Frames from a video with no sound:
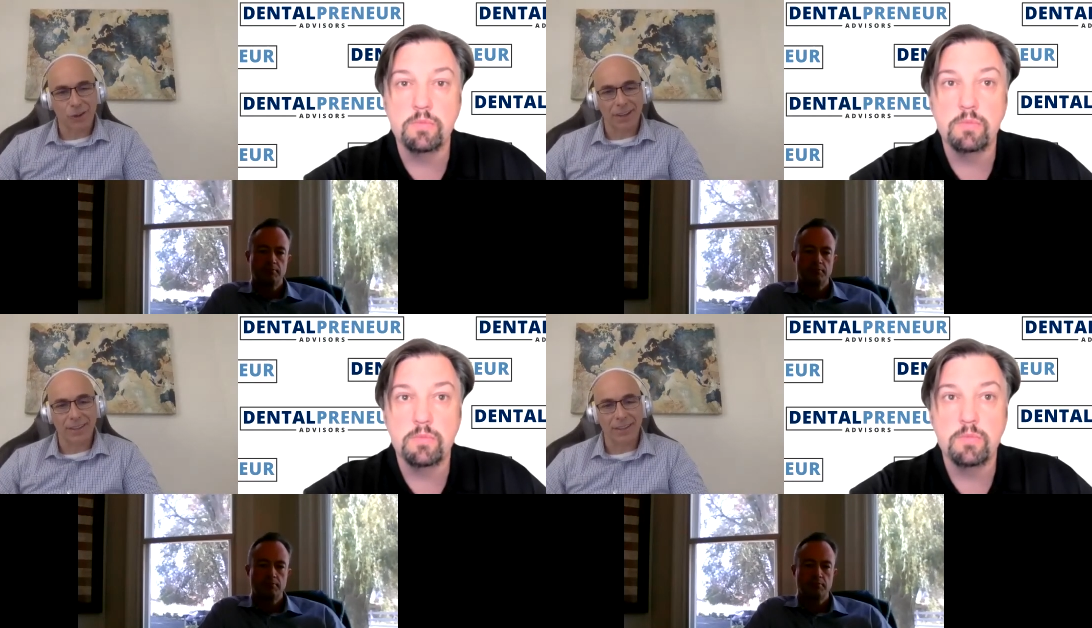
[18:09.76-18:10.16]

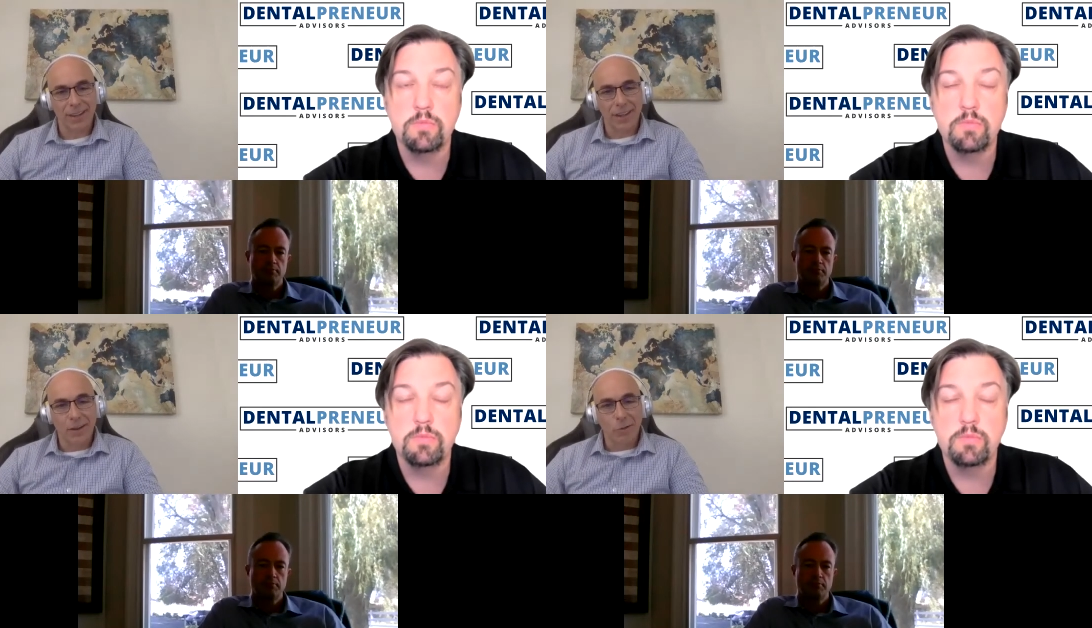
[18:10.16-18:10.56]
Speaker 1: credit.
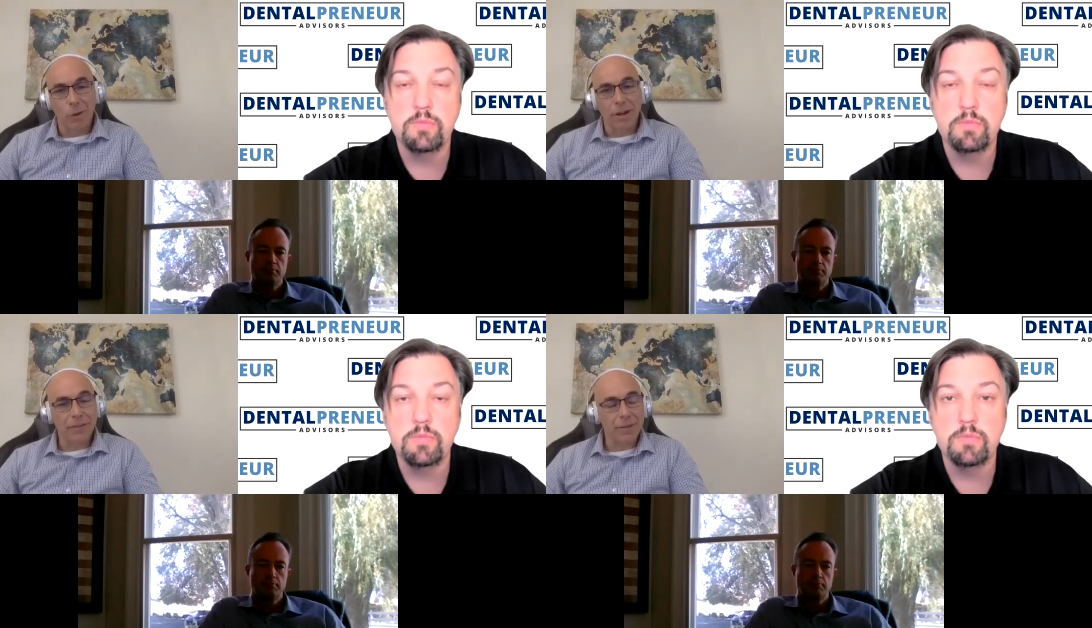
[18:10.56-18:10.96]

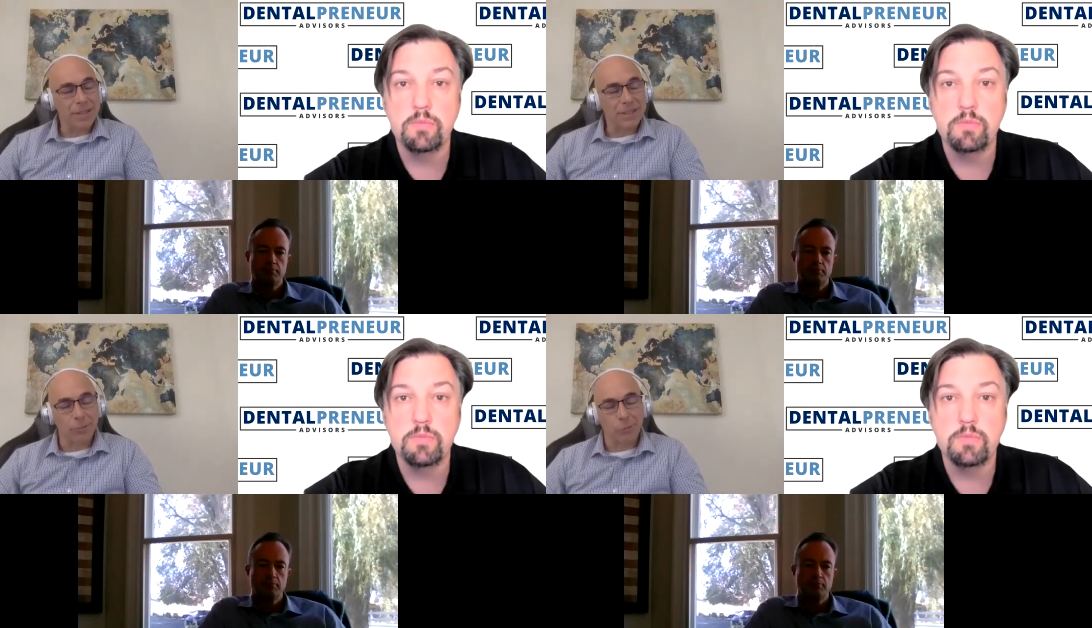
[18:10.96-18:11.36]
One of them
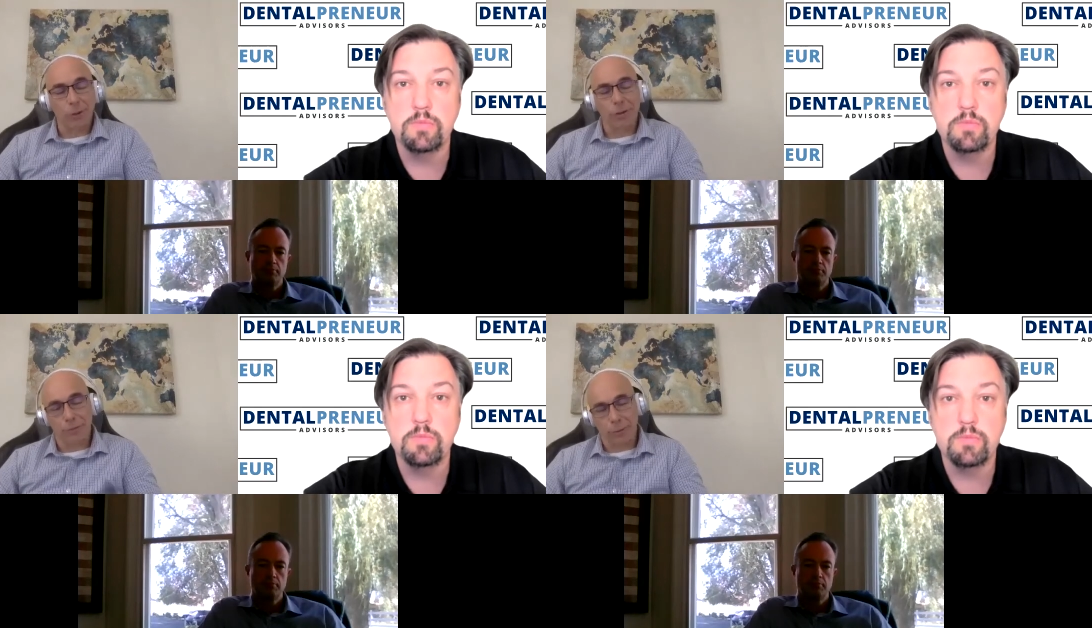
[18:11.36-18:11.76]
is to
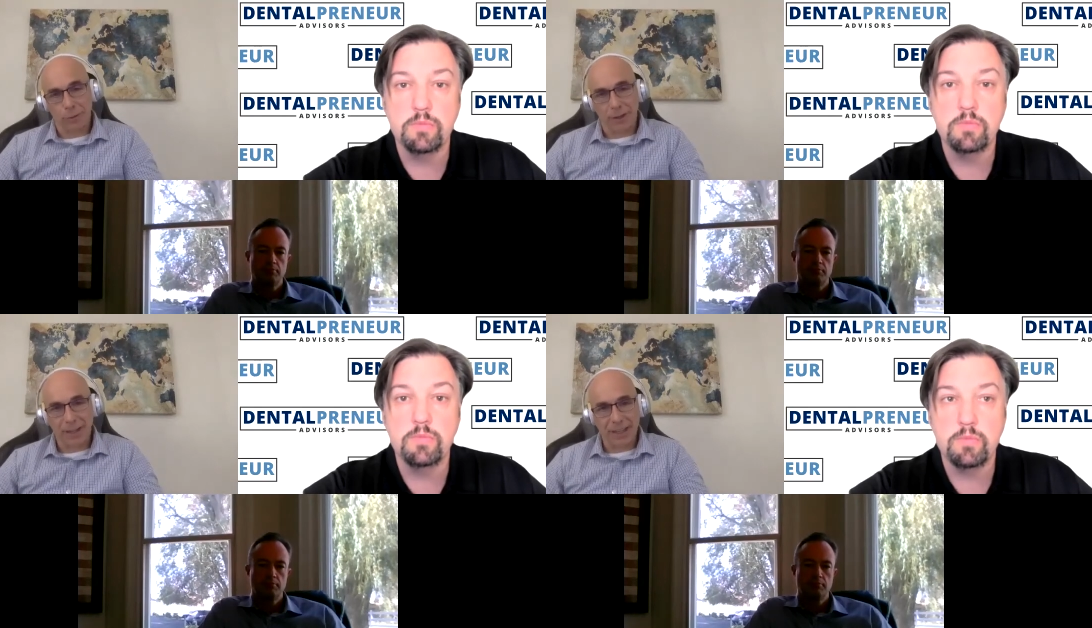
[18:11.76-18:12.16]
roll it
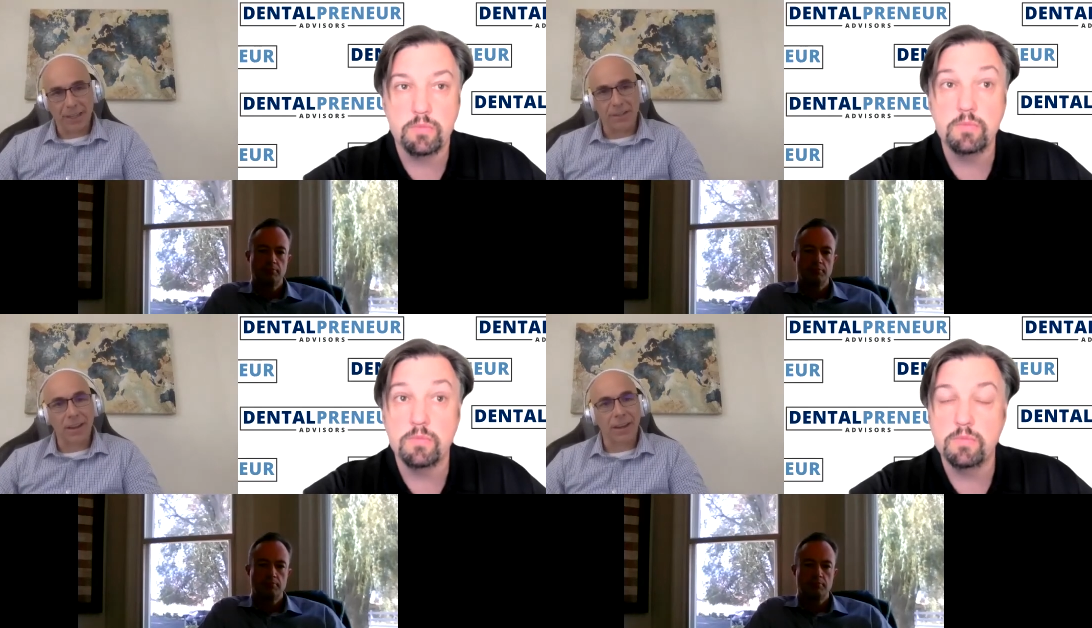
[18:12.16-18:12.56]
forward, and
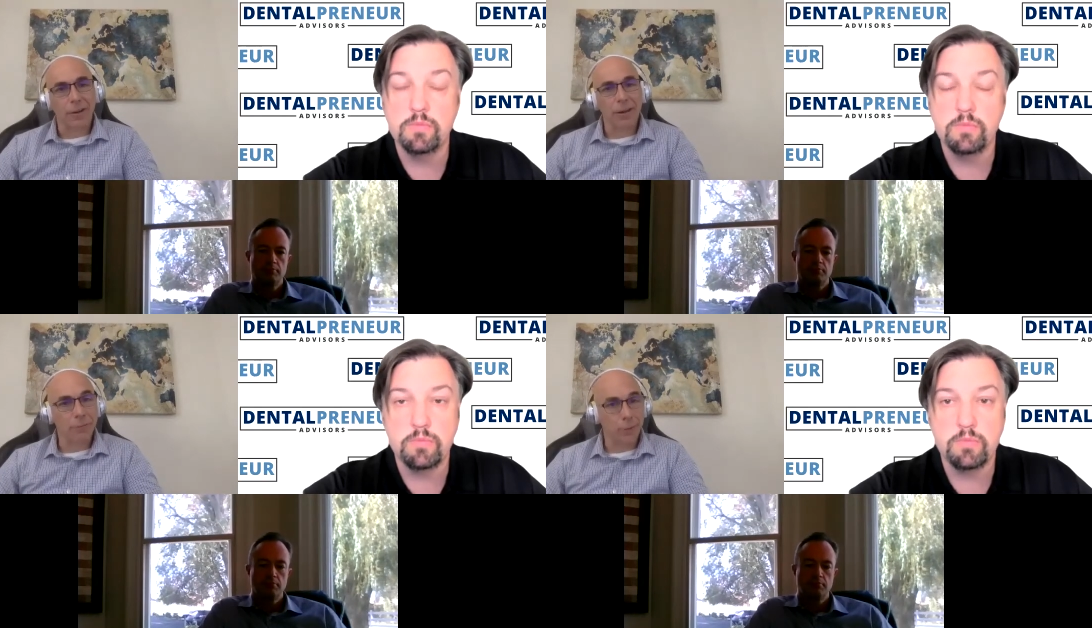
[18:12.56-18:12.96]
you can
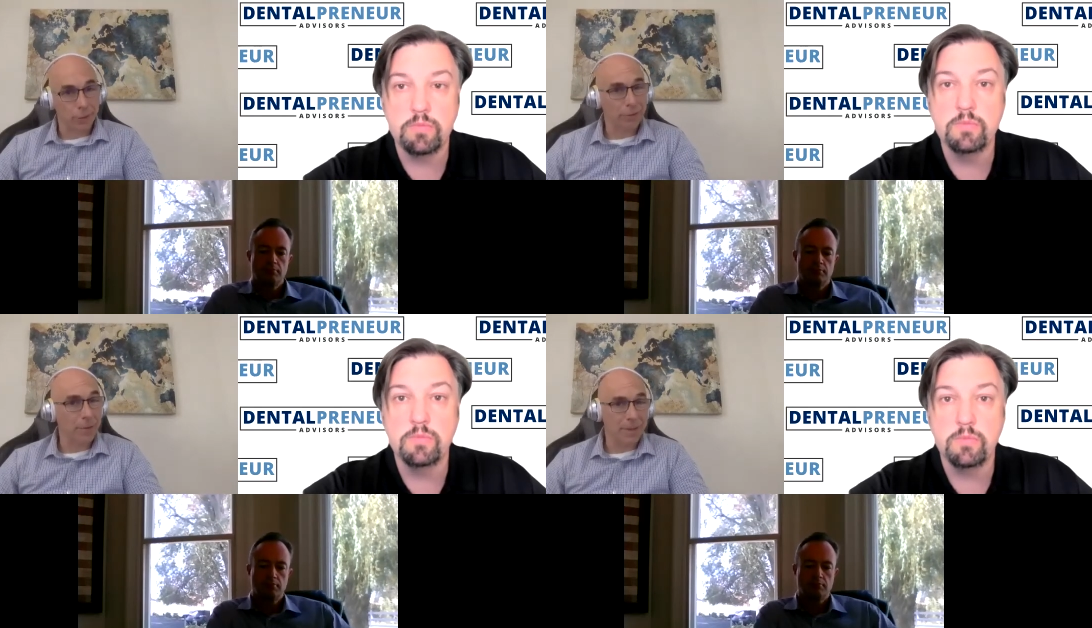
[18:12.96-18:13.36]
carry it
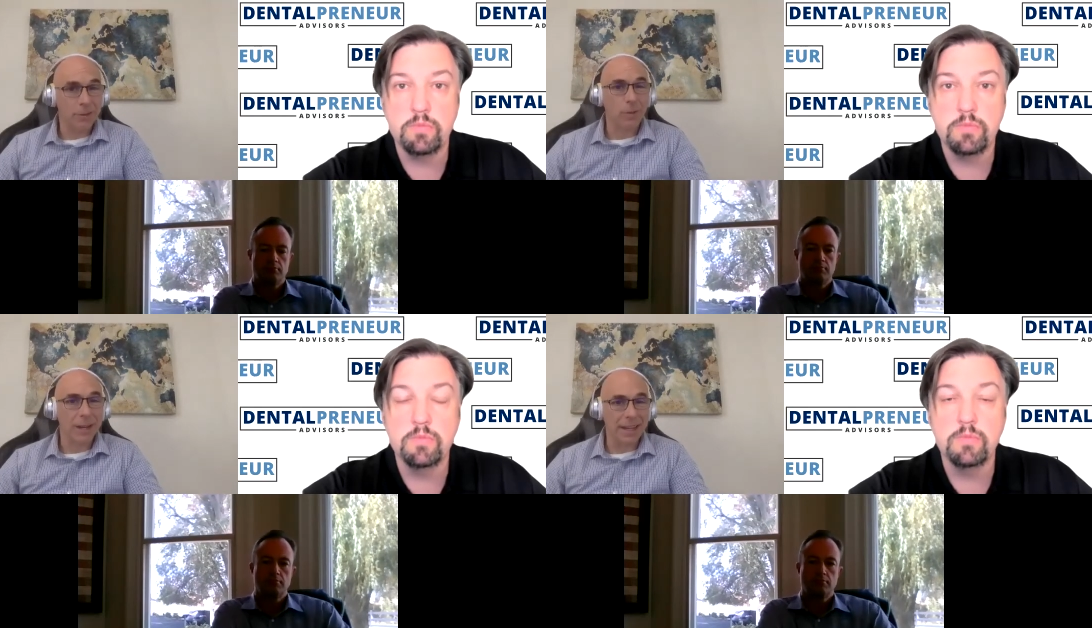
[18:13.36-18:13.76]
forward for up to
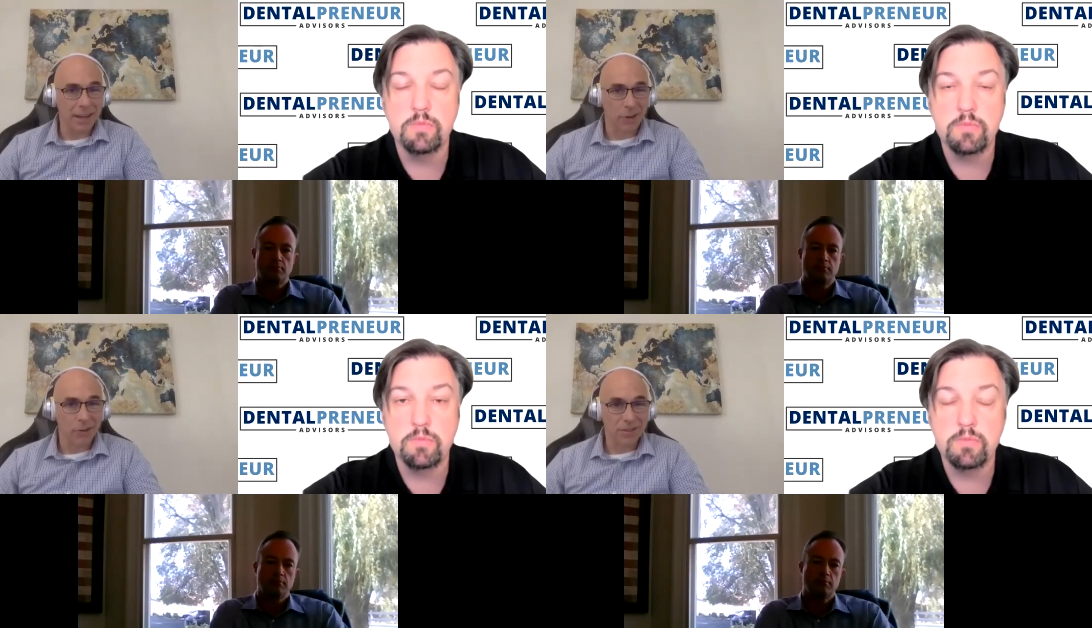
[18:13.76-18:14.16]
twenty
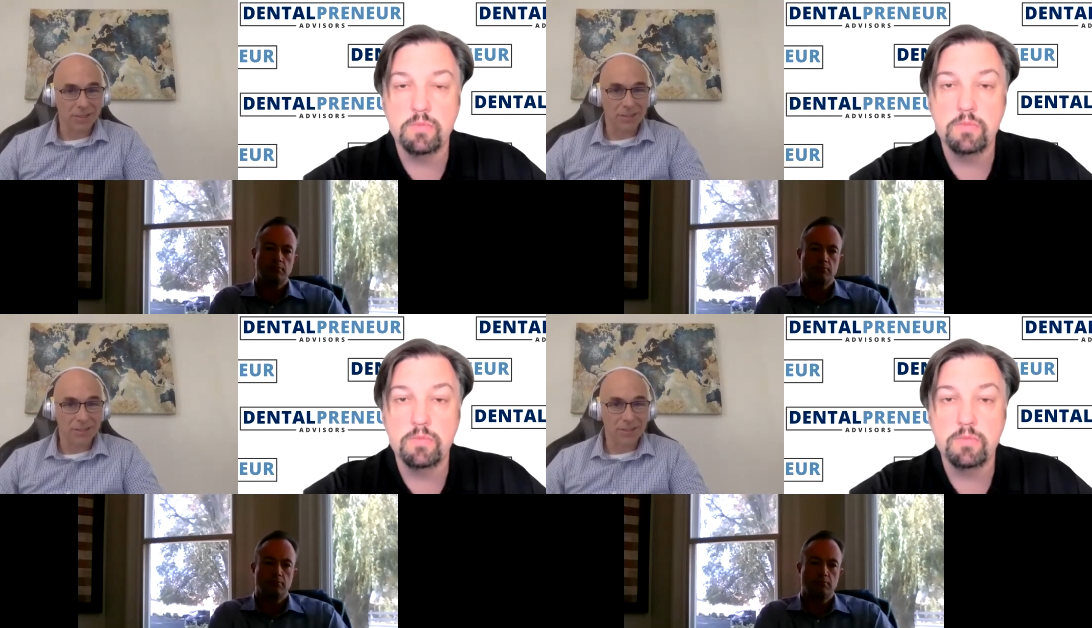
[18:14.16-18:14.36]
years.